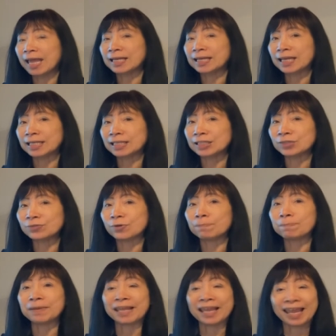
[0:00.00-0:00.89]
then your
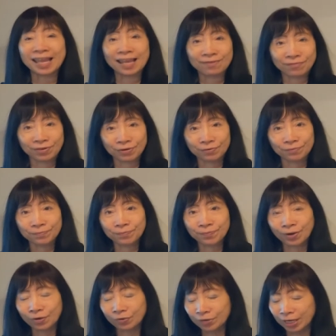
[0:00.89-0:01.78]
behavior.
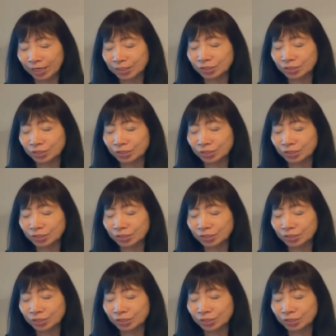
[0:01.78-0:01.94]
Okay,